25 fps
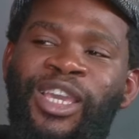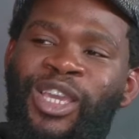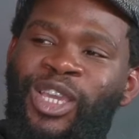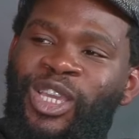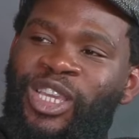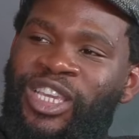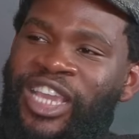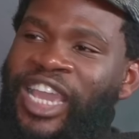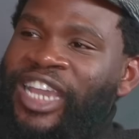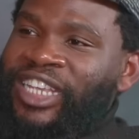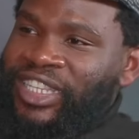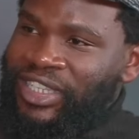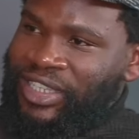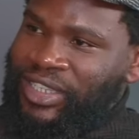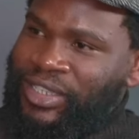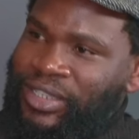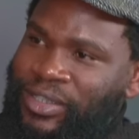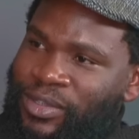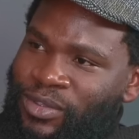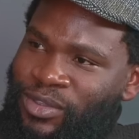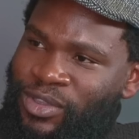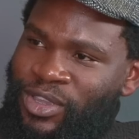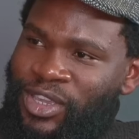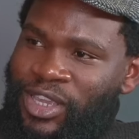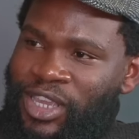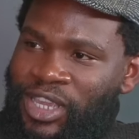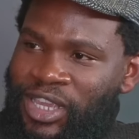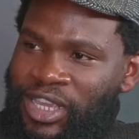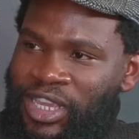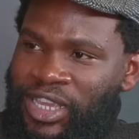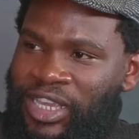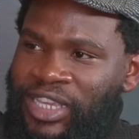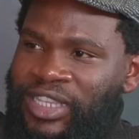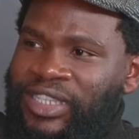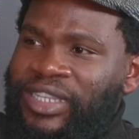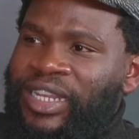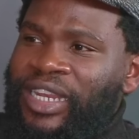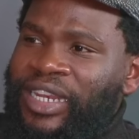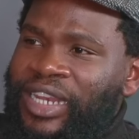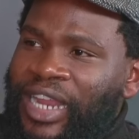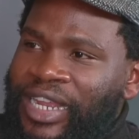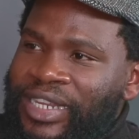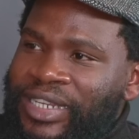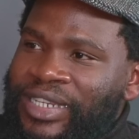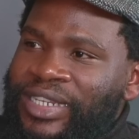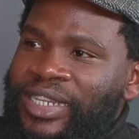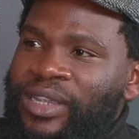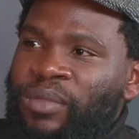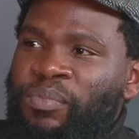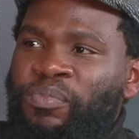Yes, his
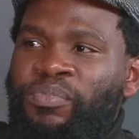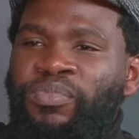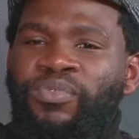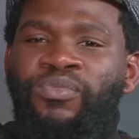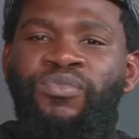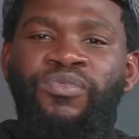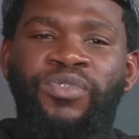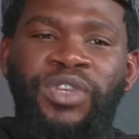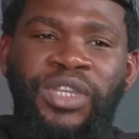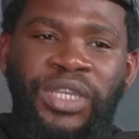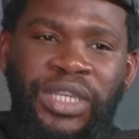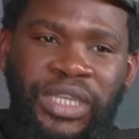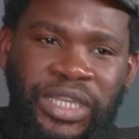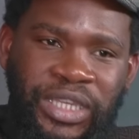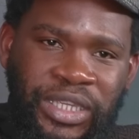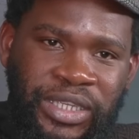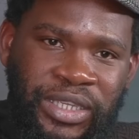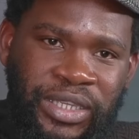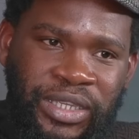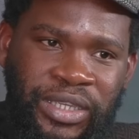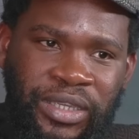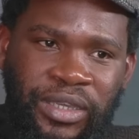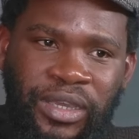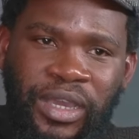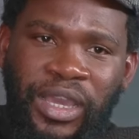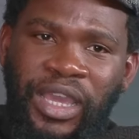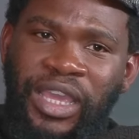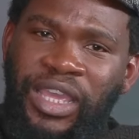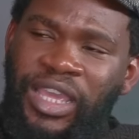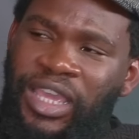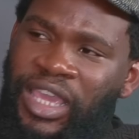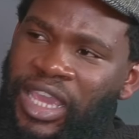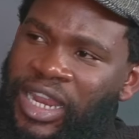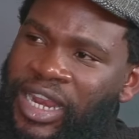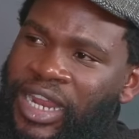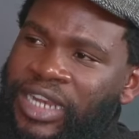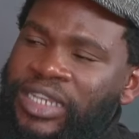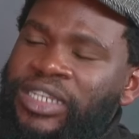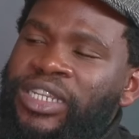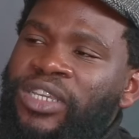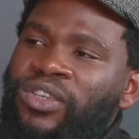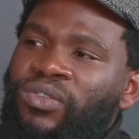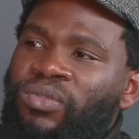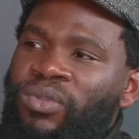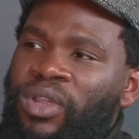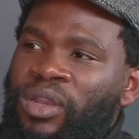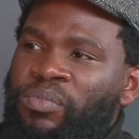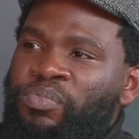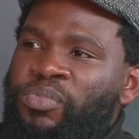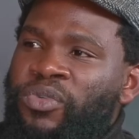leadership, he can
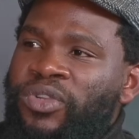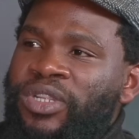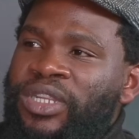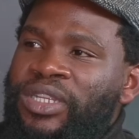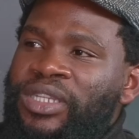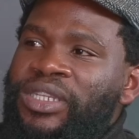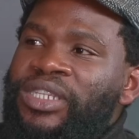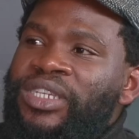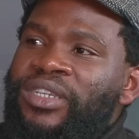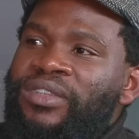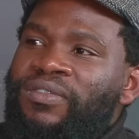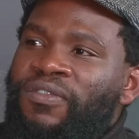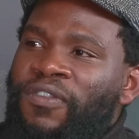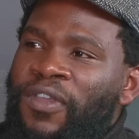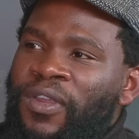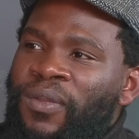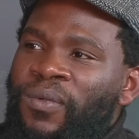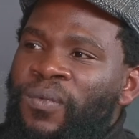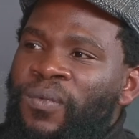articulate politics very